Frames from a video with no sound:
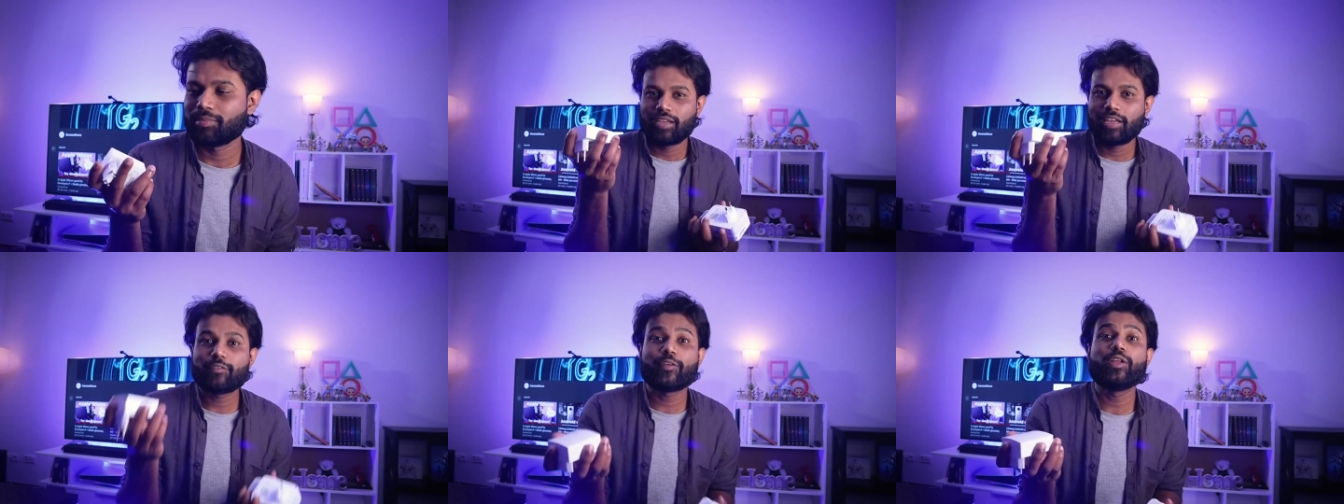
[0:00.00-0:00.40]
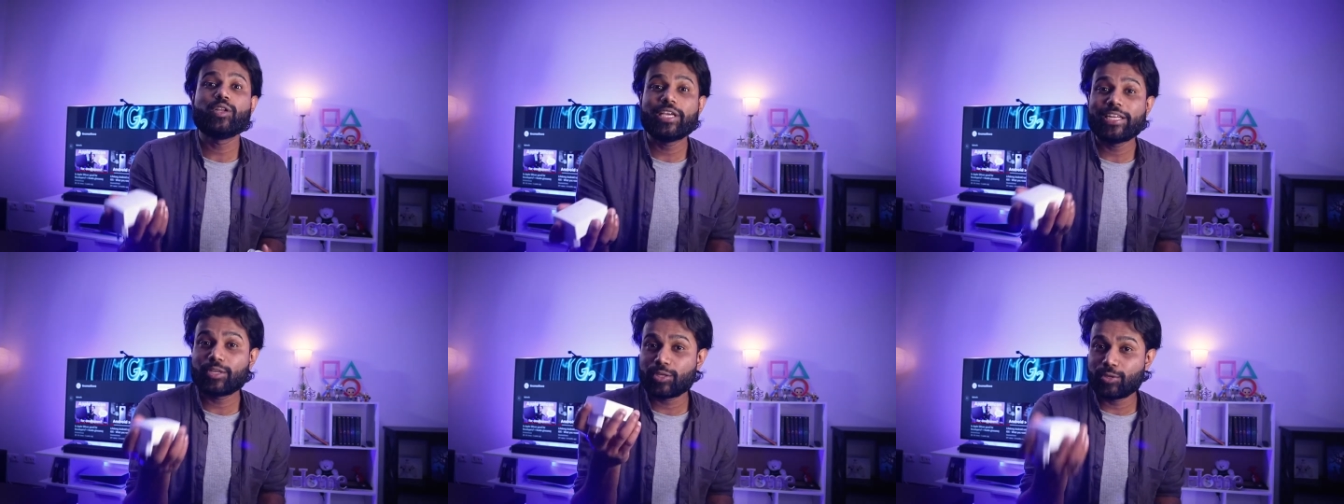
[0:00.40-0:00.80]
If you
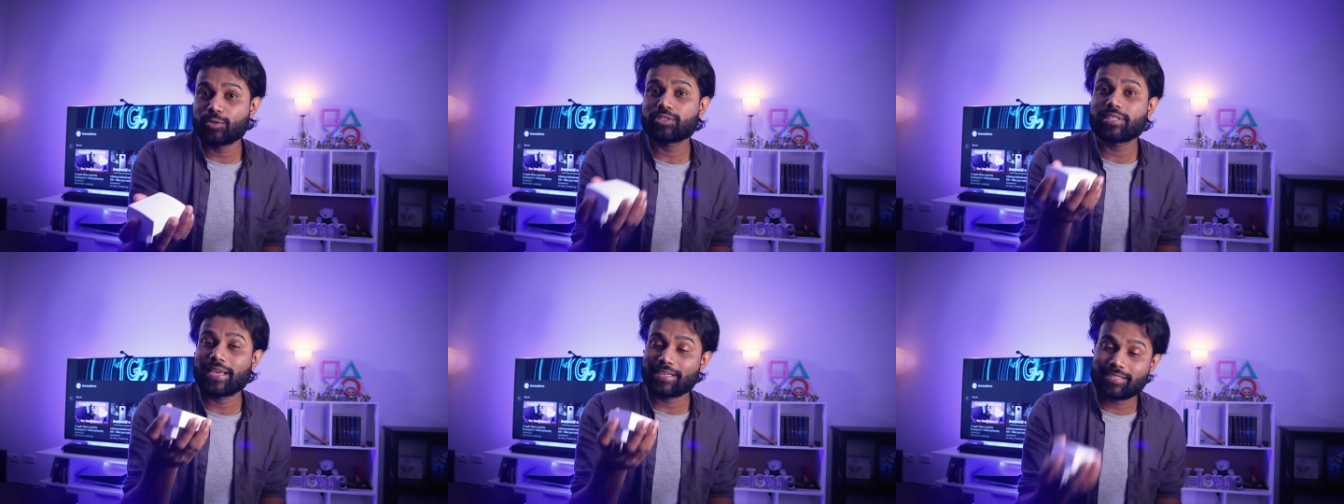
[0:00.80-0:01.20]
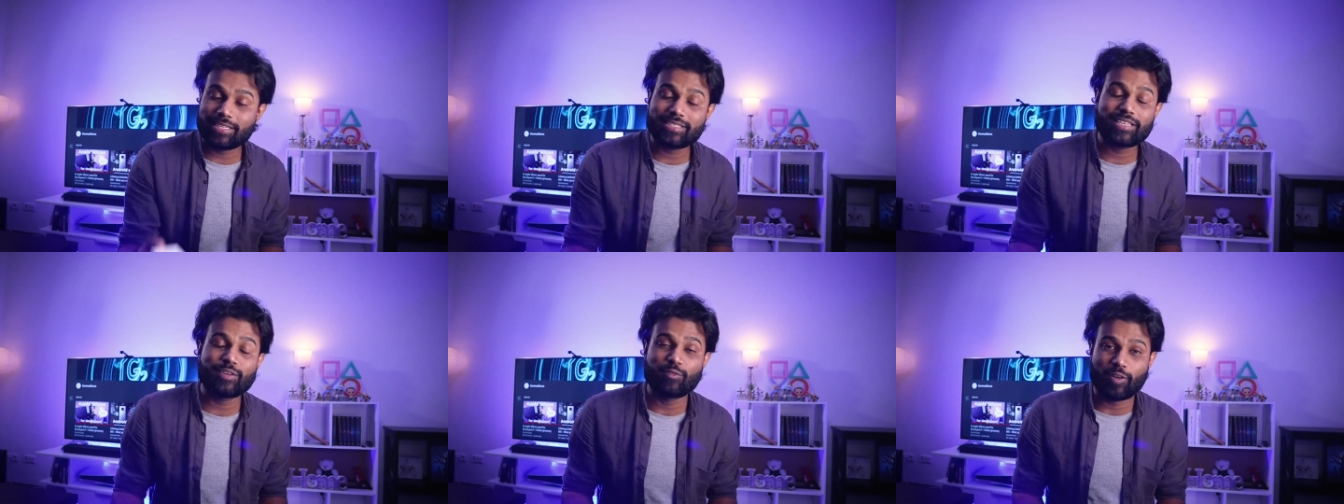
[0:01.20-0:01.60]
need to use the
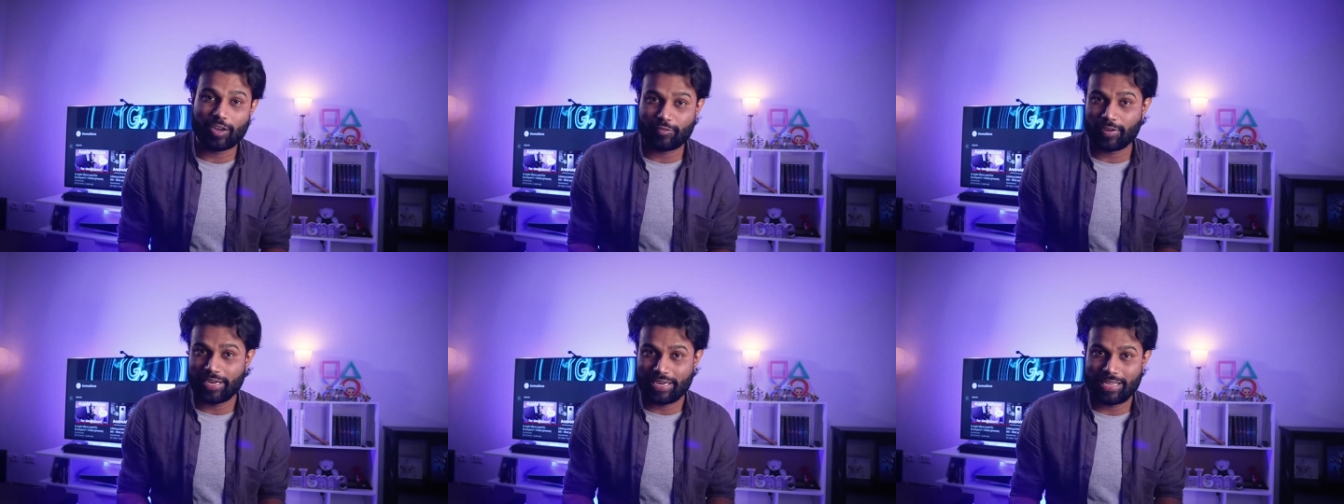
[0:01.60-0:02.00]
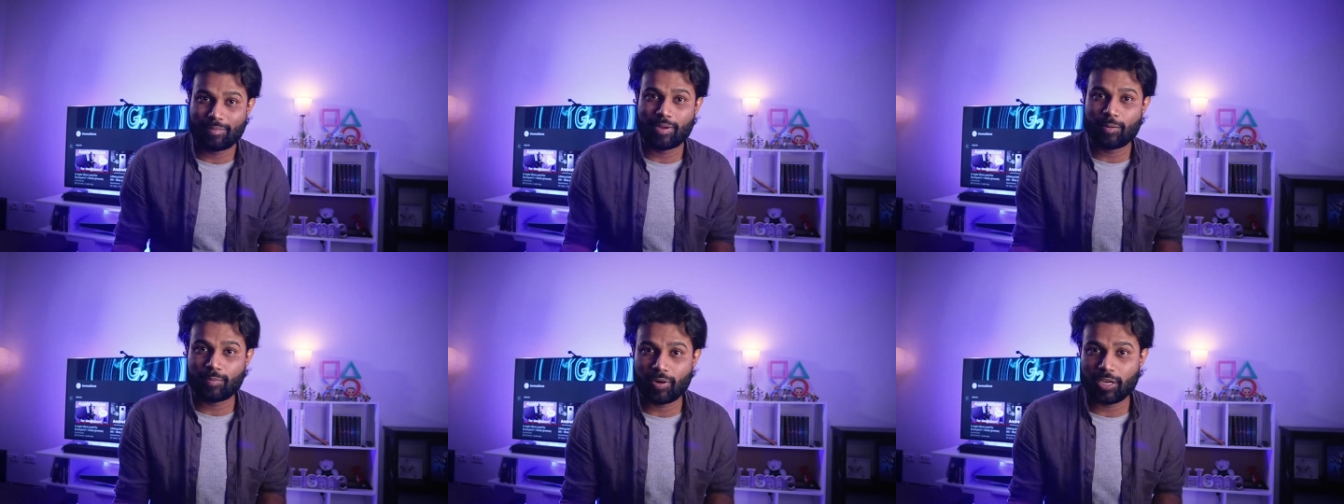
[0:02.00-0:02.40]
existing Wi-Fi name
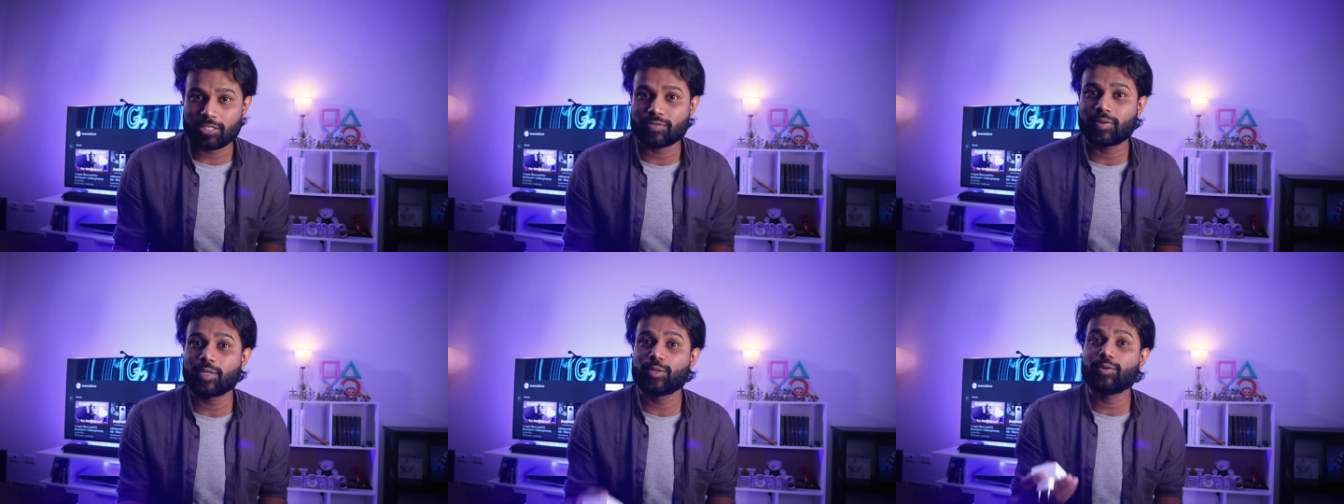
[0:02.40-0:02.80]
and password,